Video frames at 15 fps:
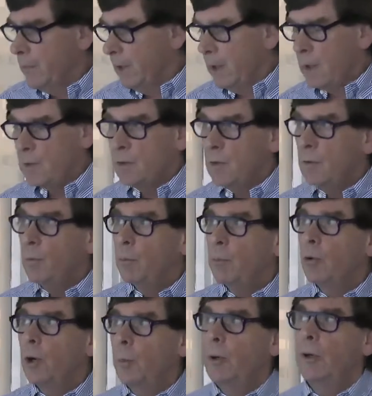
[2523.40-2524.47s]
is
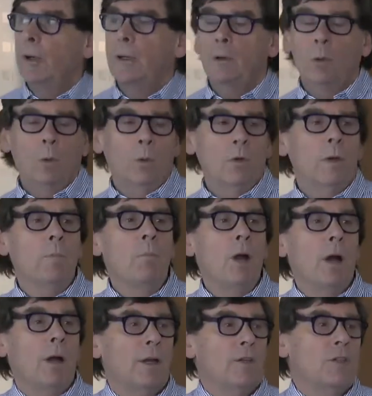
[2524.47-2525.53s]
properly called a
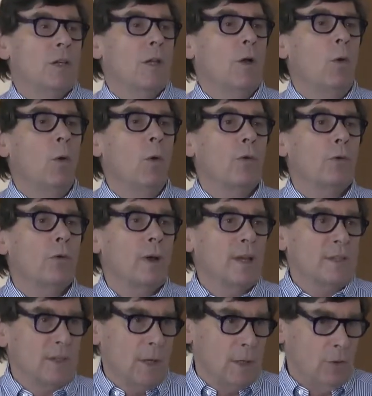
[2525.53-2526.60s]
marketing
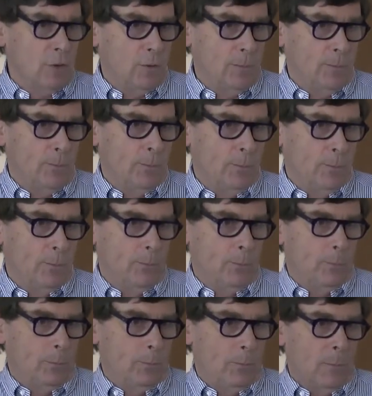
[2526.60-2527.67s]
authorization.
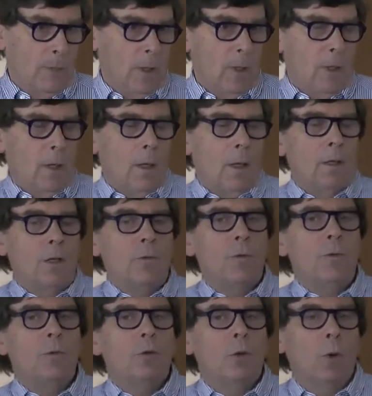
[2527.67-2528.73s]
And if
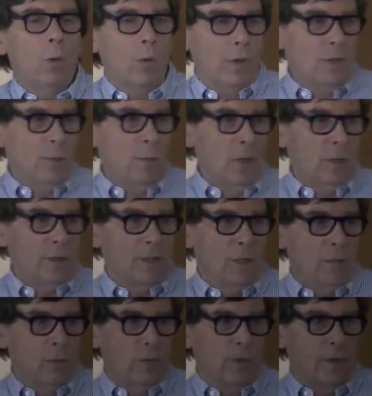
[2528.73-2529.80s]
you call it a
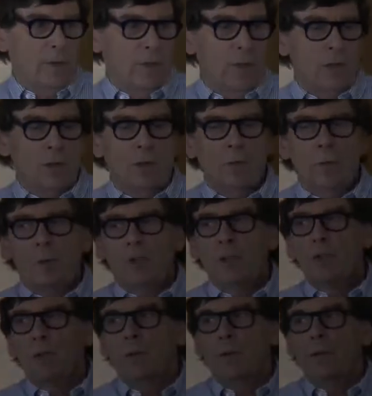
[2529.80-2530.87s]
marketing authorization, which
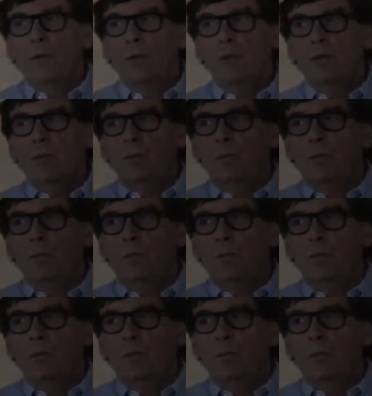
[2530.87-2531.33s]
is what the official